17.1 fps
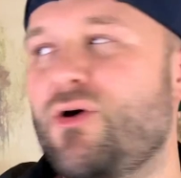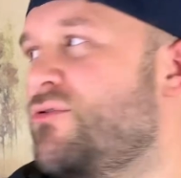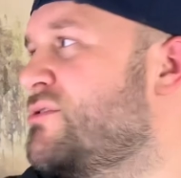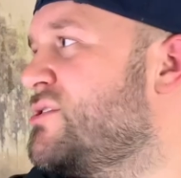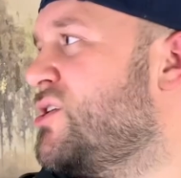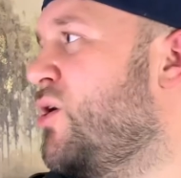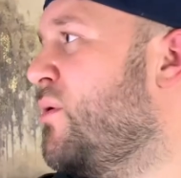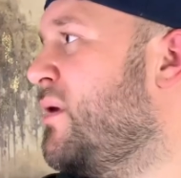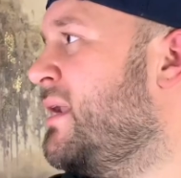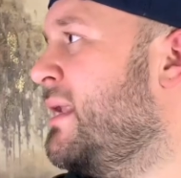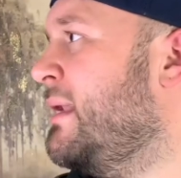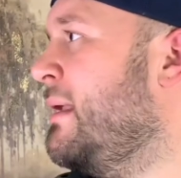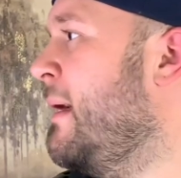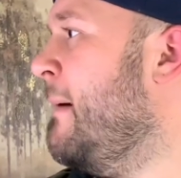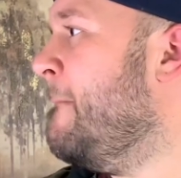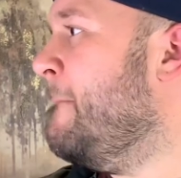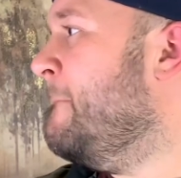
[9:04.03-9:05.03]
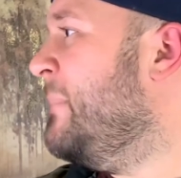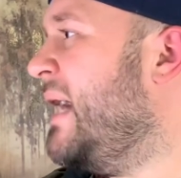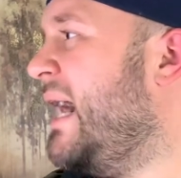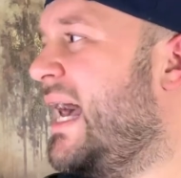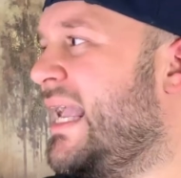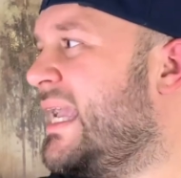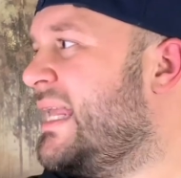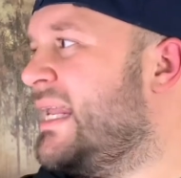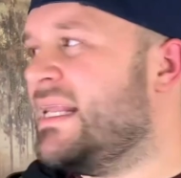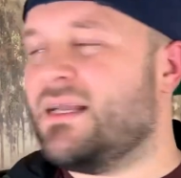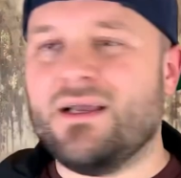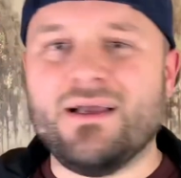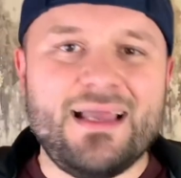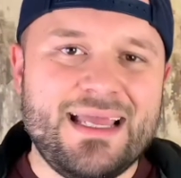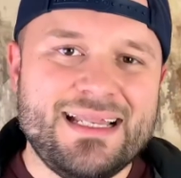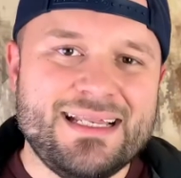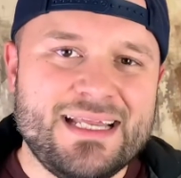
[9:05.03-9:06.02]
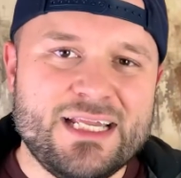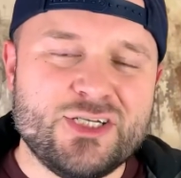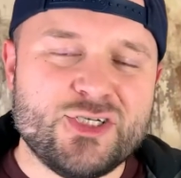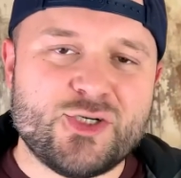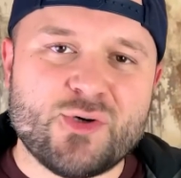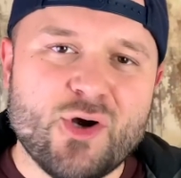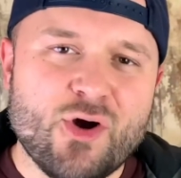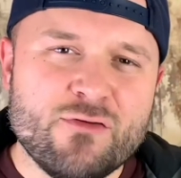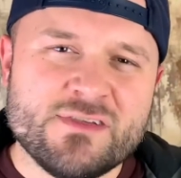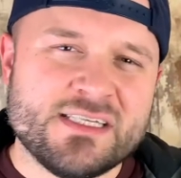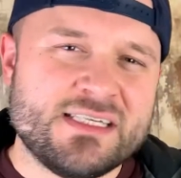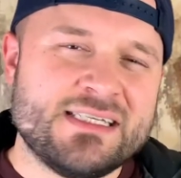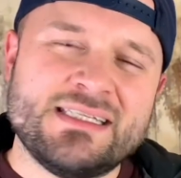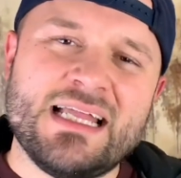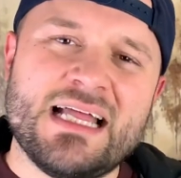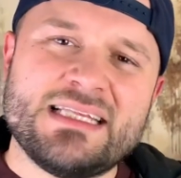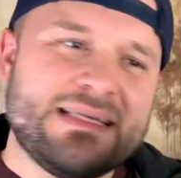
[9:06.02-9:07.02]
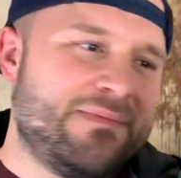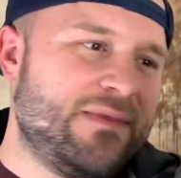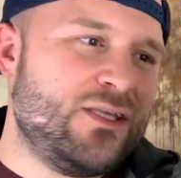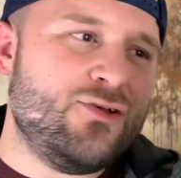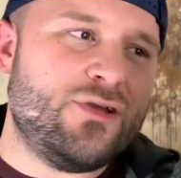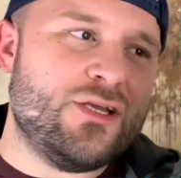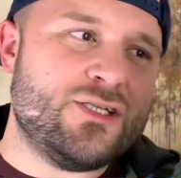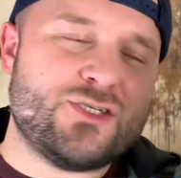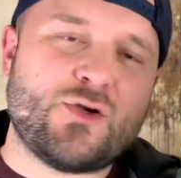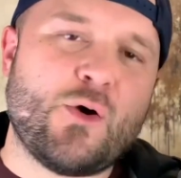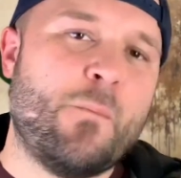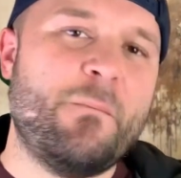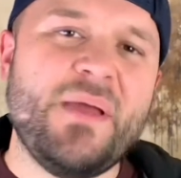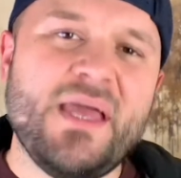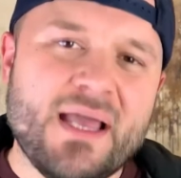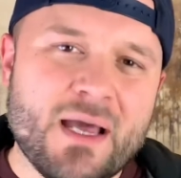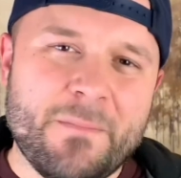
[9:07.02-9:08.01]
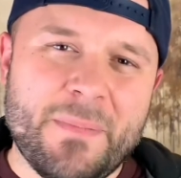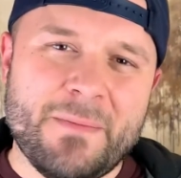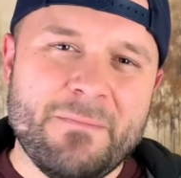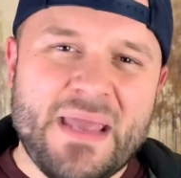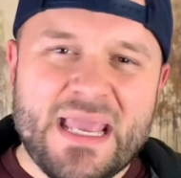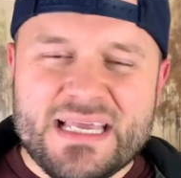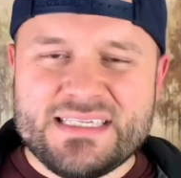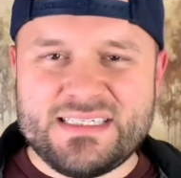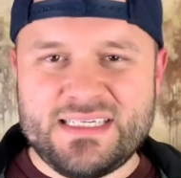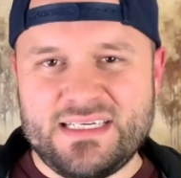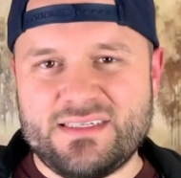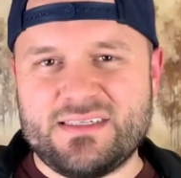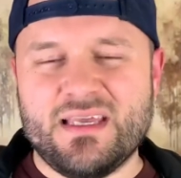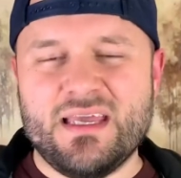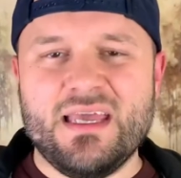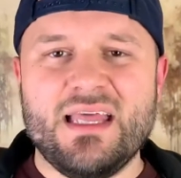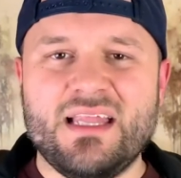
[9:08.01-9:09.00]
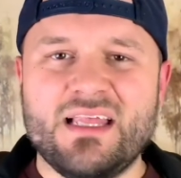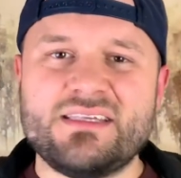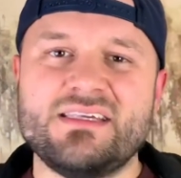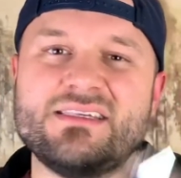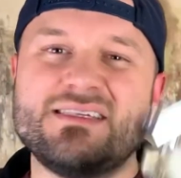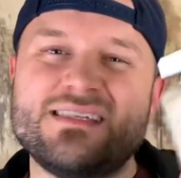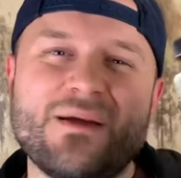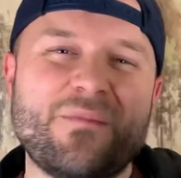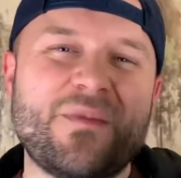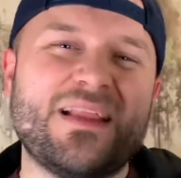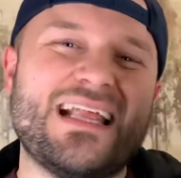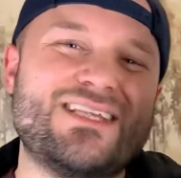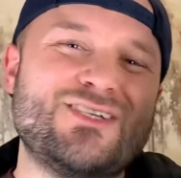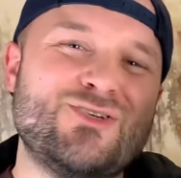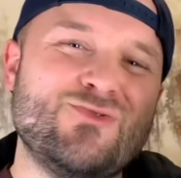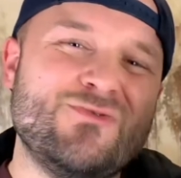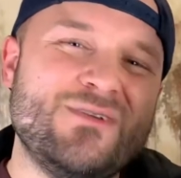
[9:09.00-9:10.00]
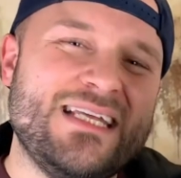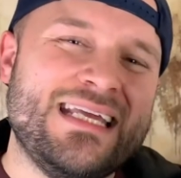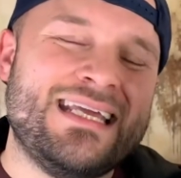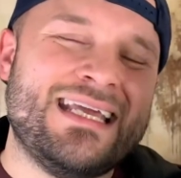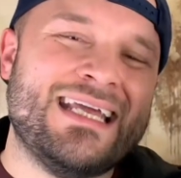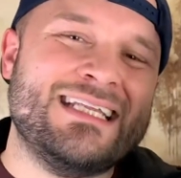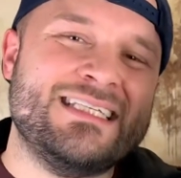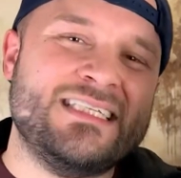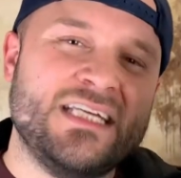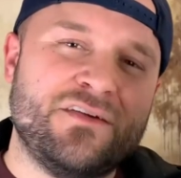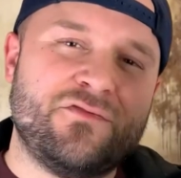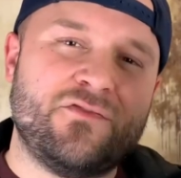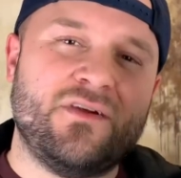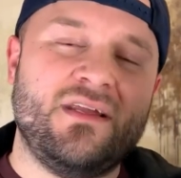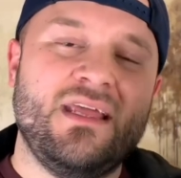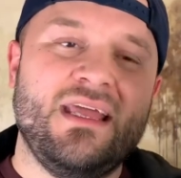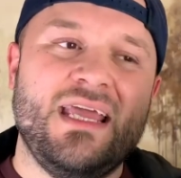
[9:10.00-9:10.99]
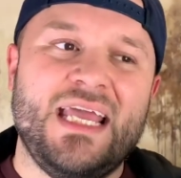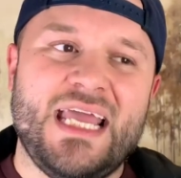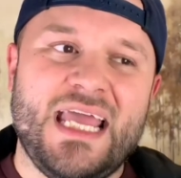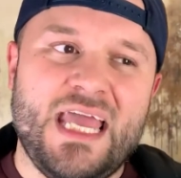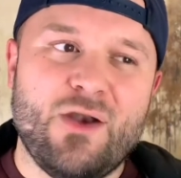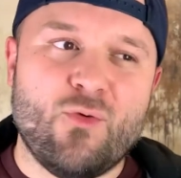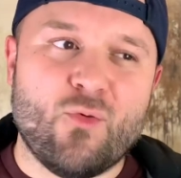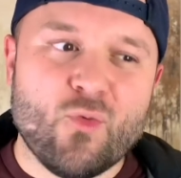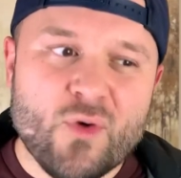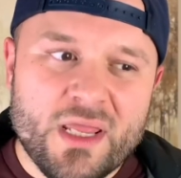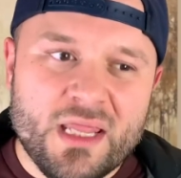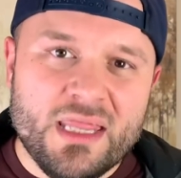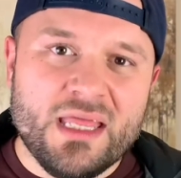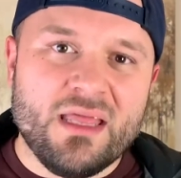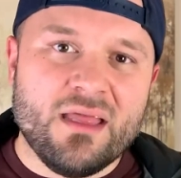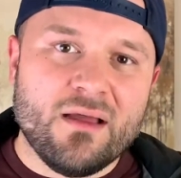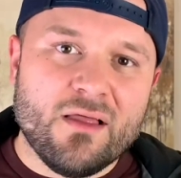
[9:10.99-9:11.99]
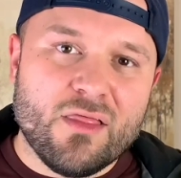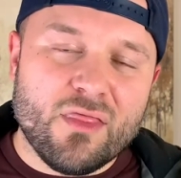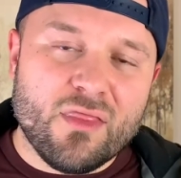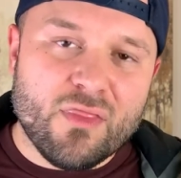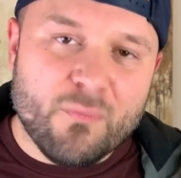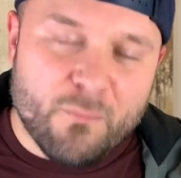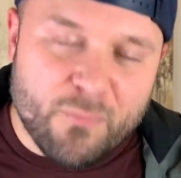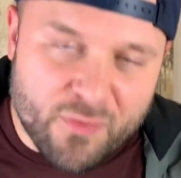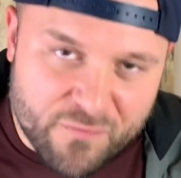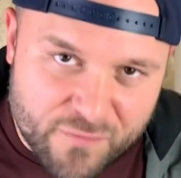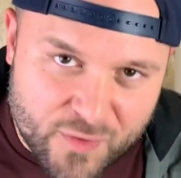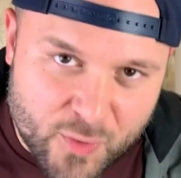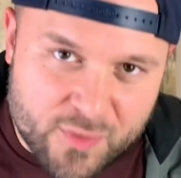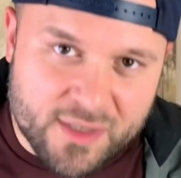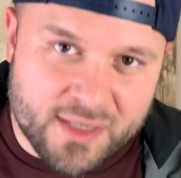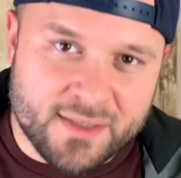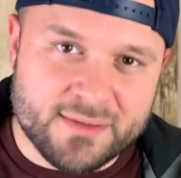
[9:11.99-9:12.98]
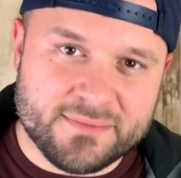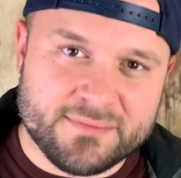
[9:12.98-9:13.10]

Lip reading: going and buying it in droves. This is not something you can just go pick up at Macy's. This is something that's unique and different and really provoking.